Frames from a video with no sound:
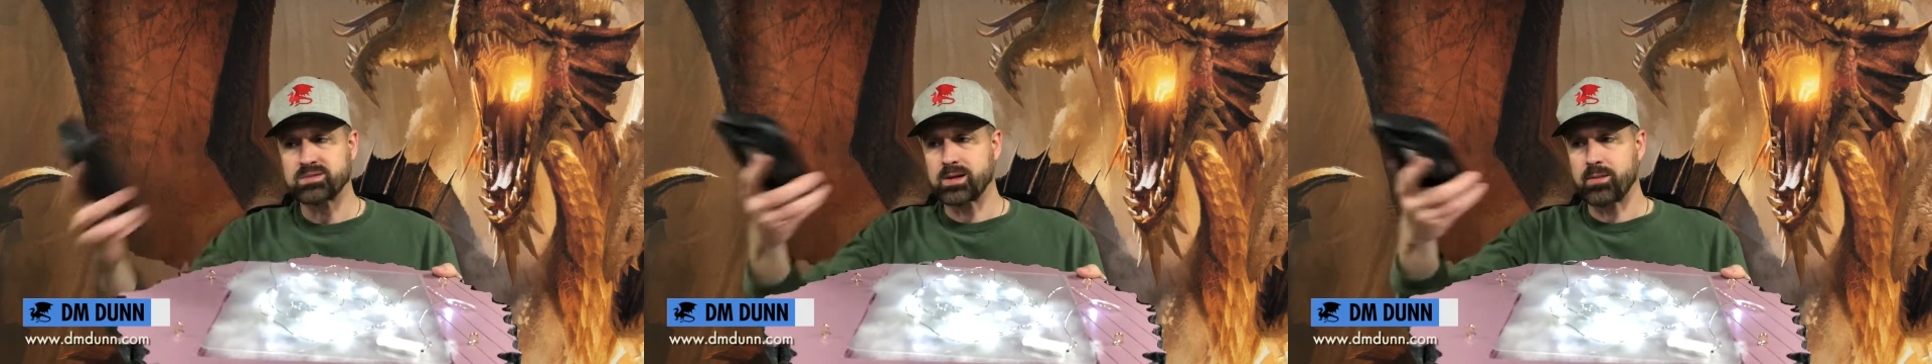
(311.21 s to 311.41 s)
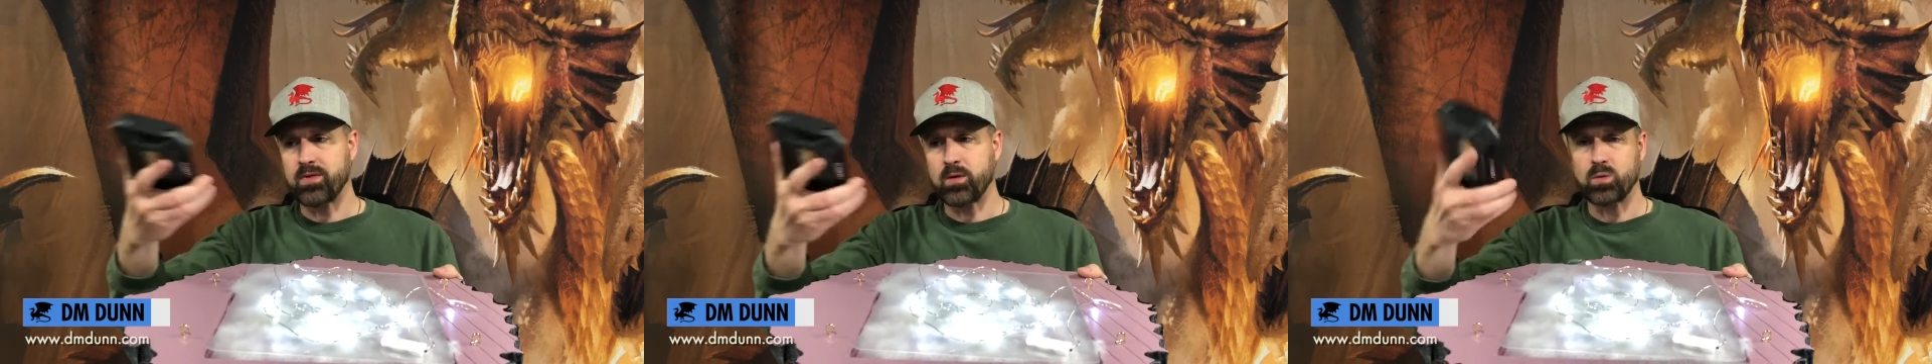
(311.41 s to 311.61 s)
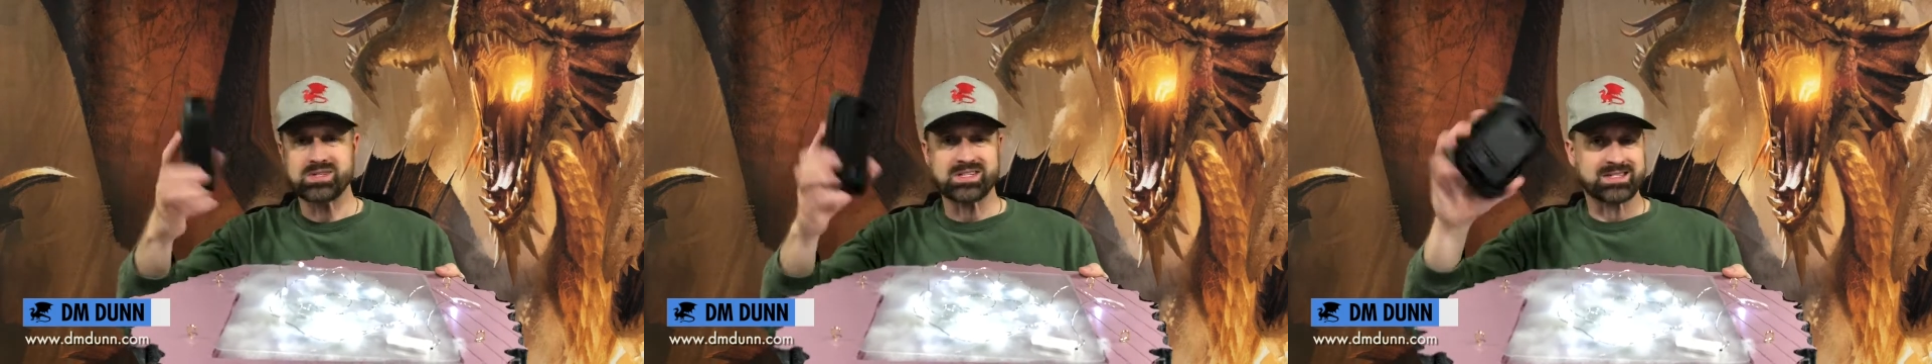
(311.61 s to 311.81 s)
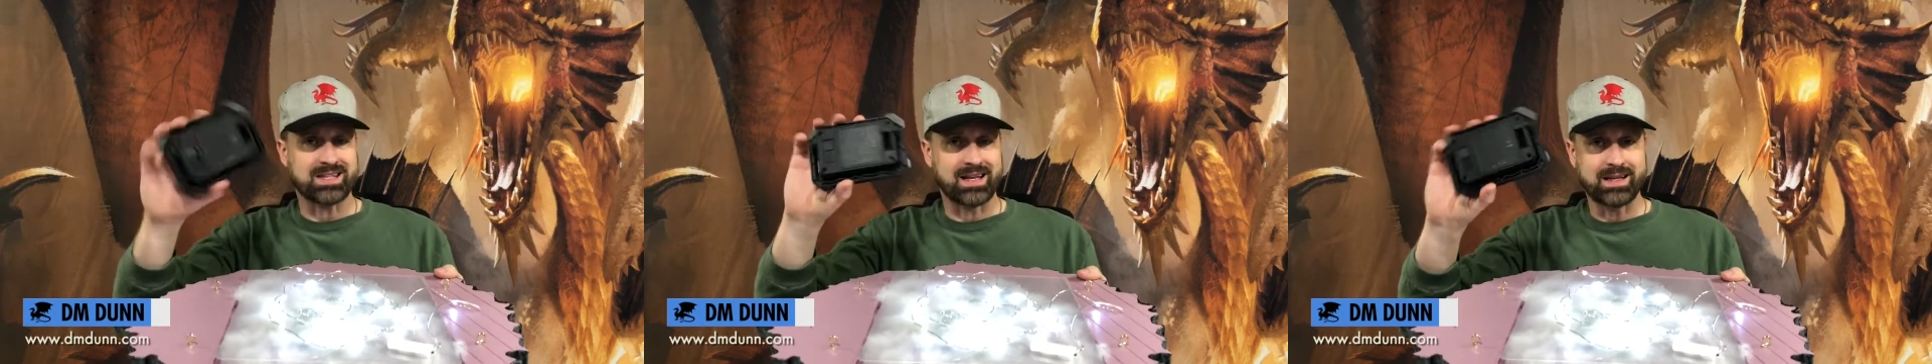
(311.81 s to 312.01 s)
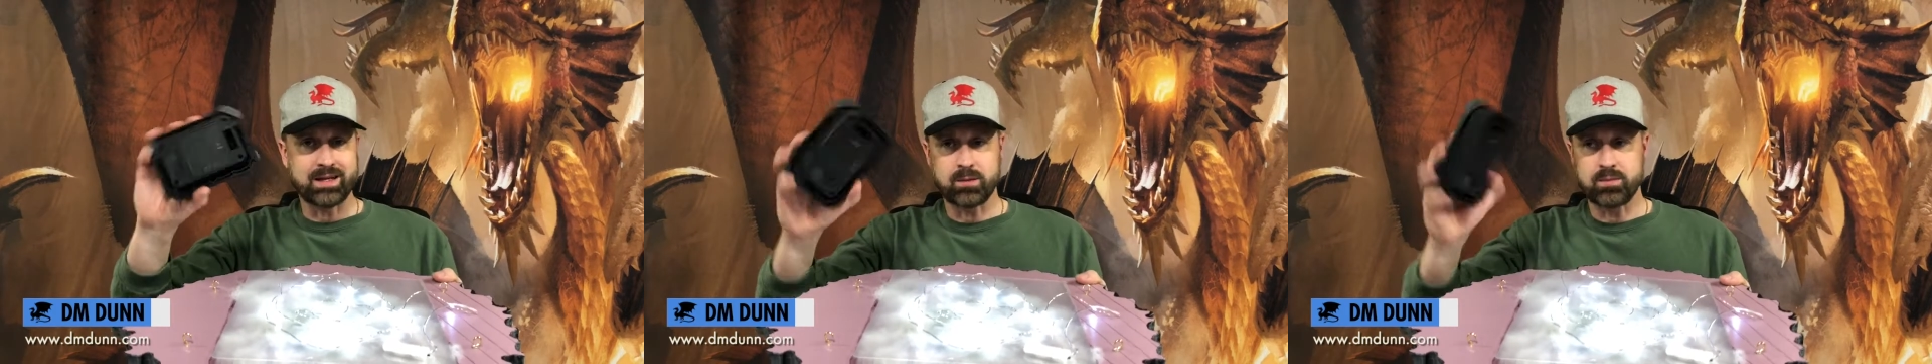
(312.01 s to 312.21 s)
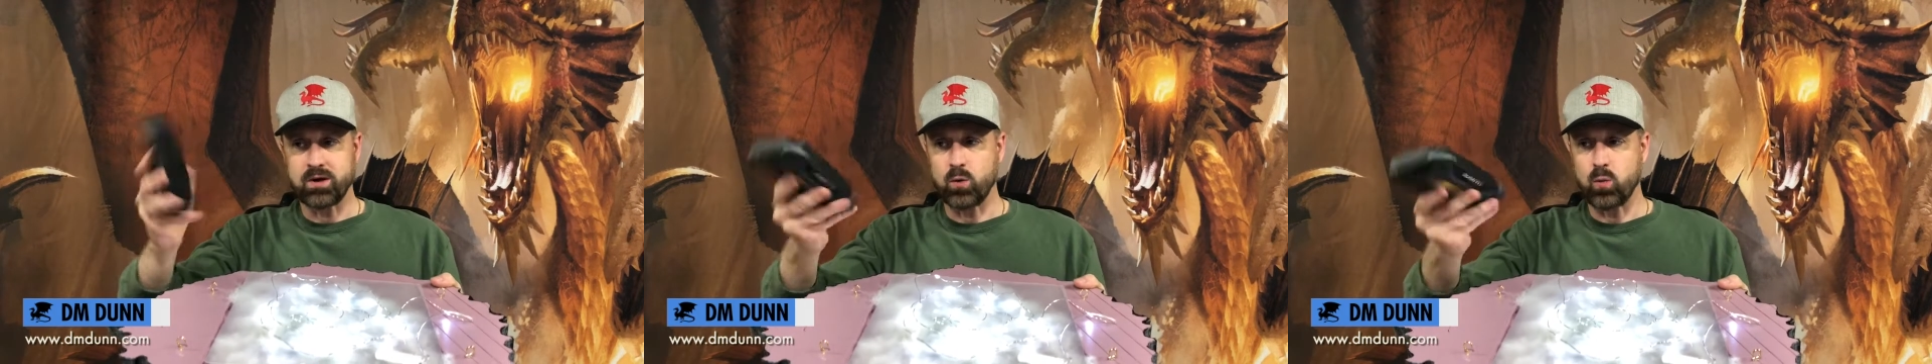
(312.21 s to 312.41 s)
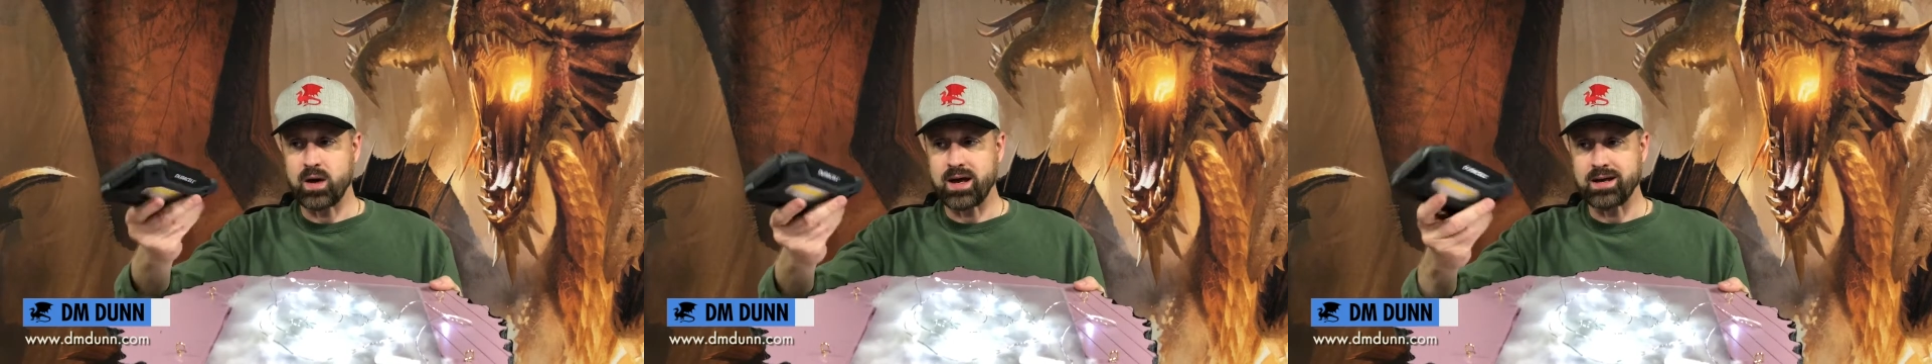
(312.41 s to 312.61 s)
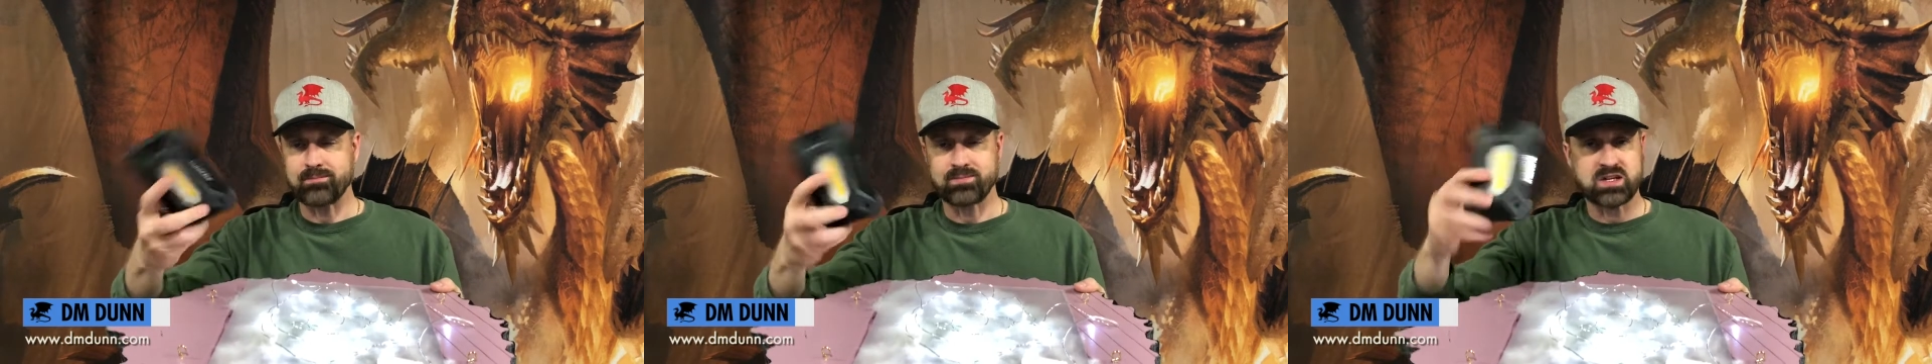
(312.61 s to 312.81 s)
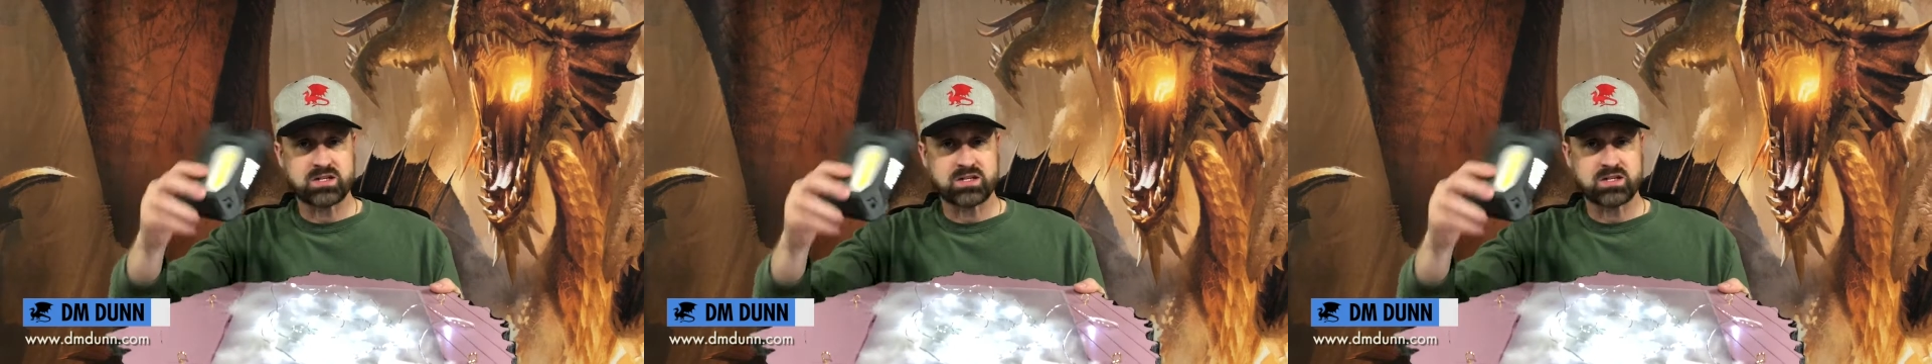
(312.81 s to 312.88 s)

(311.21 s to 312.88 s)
something with just a little bit of weight.